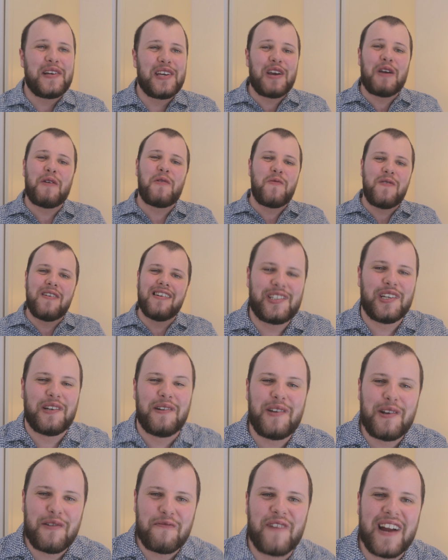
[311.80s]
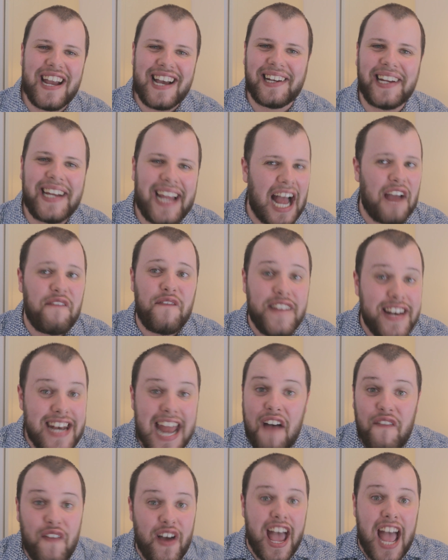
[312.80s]
you? Do you really? I've
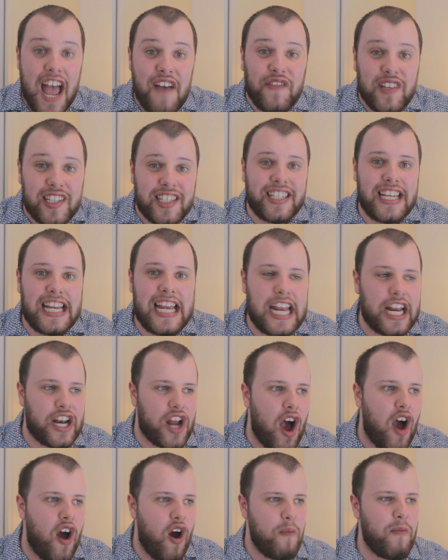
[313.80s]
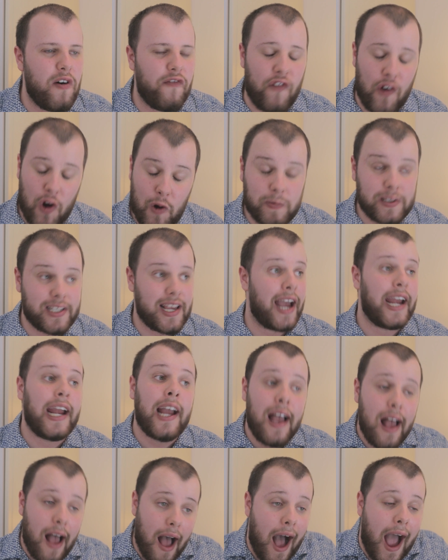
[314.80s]
never ever seen a homophobe say,
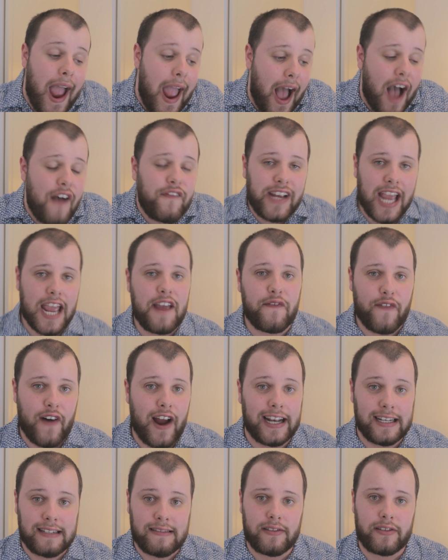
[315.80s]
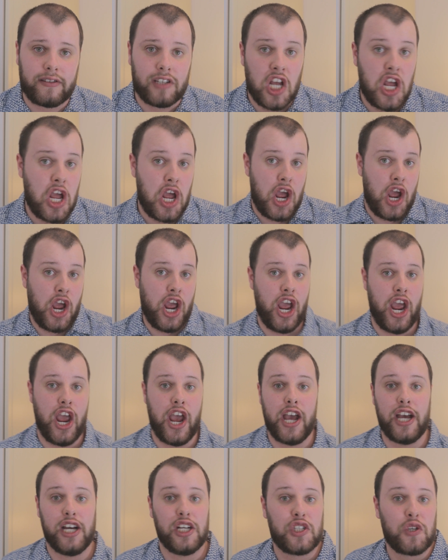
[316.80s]
I have gay friends.
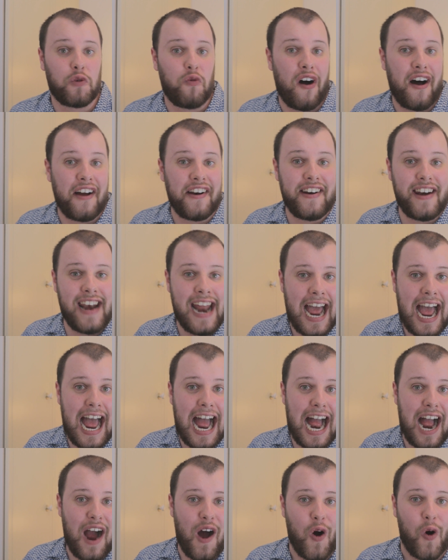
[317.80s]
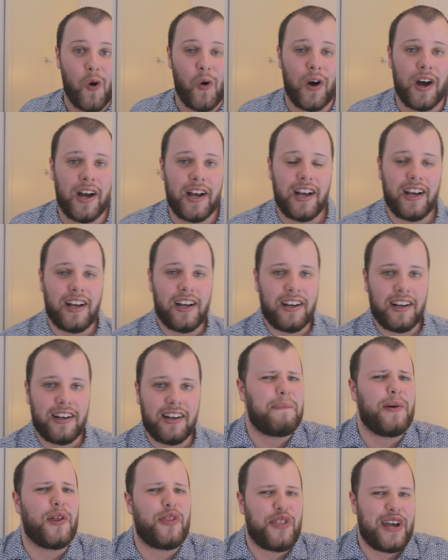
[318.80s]
Here's one now! These
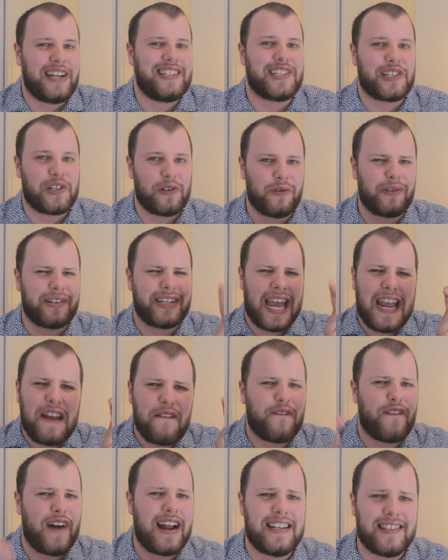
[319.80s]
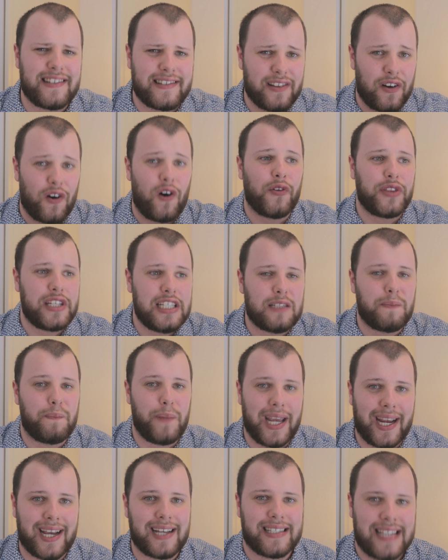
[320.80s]
hypothetical gay friends that all these
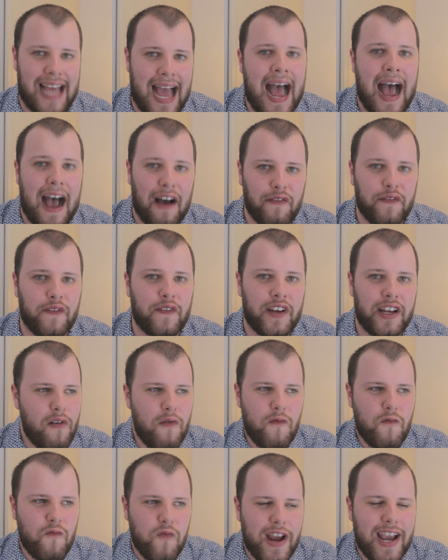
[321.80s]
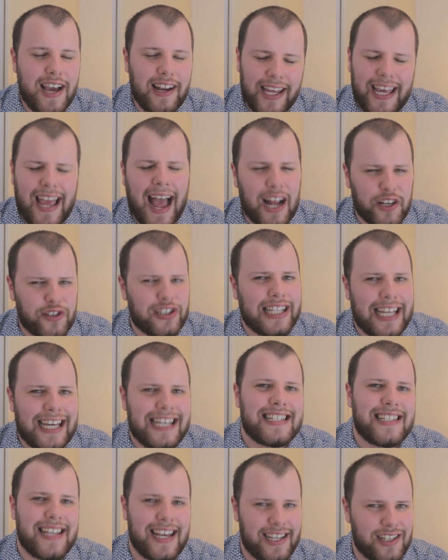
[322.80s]
bigots have, they don't really actually
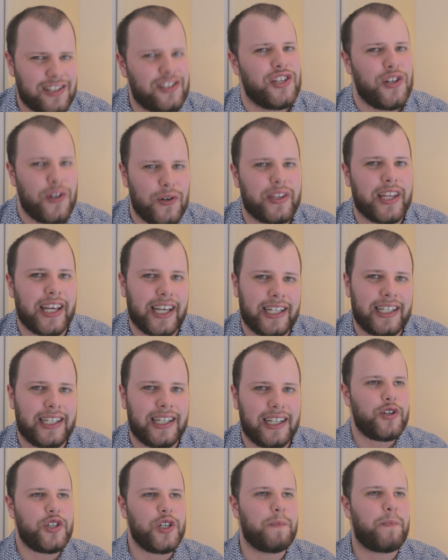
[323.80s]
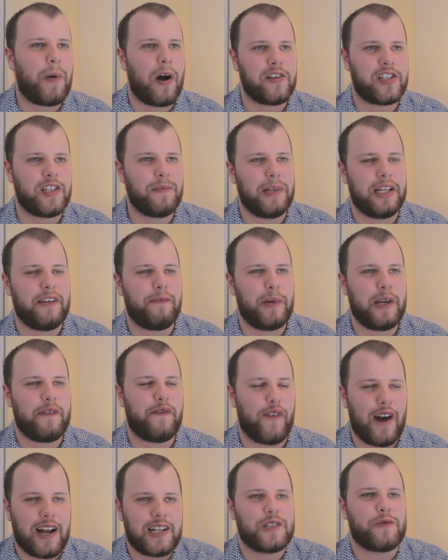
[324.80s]
exist, do they? How could you possibly be
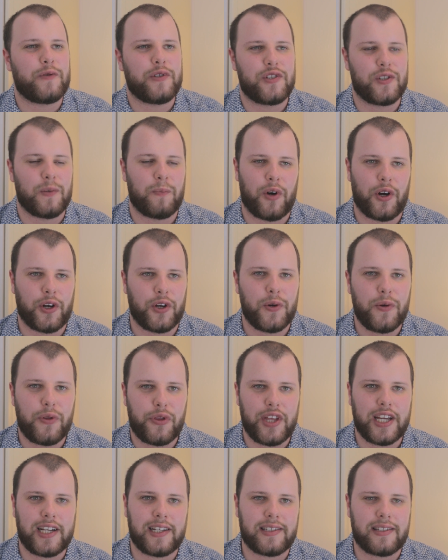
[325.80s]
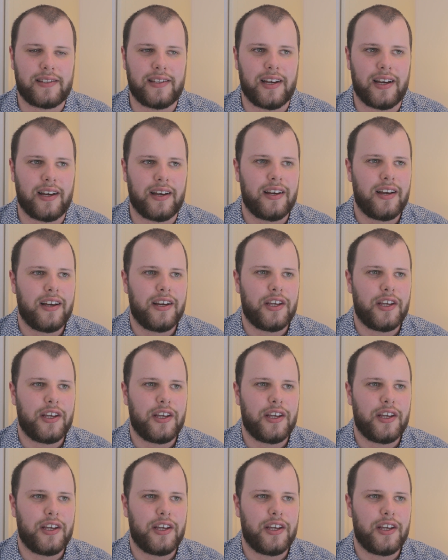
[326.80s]
friends with someone who thinks that